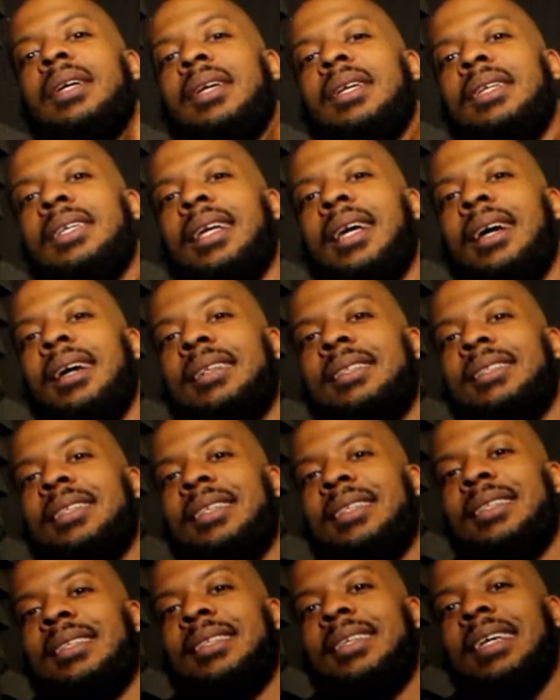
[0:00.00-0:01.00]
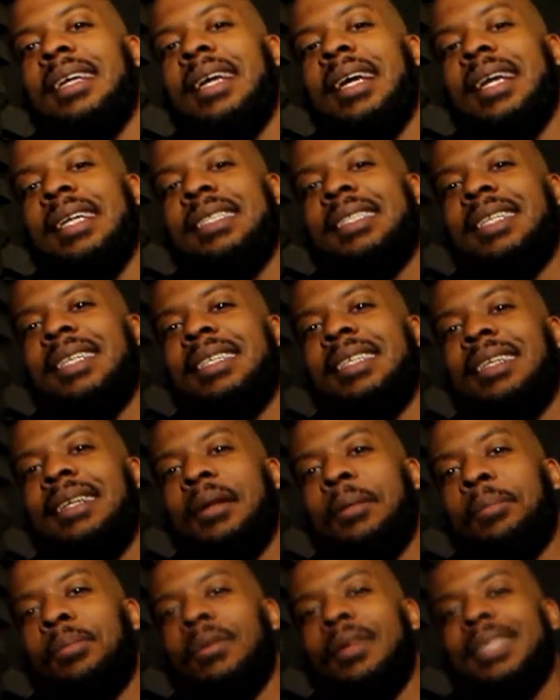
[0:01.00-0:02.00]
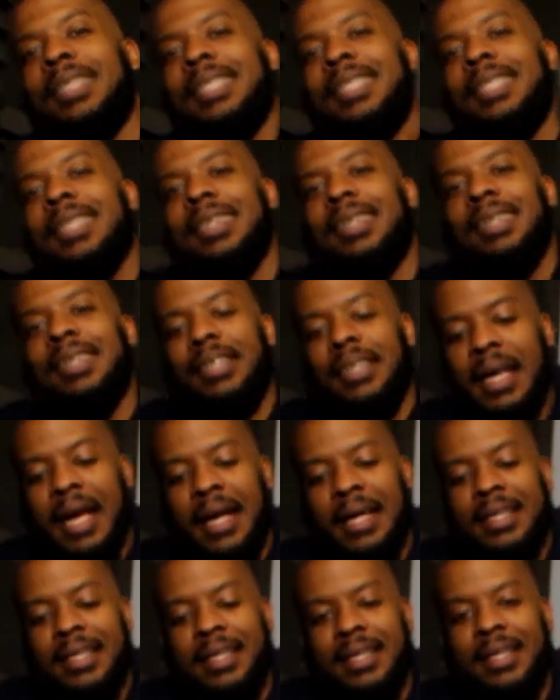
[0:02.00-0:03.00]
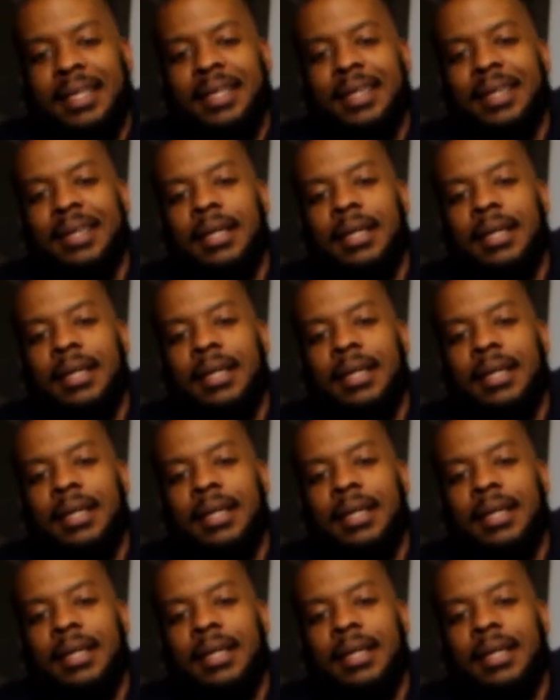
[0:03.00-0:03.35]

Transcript: See how it sits? It sits in there pretty snug, actually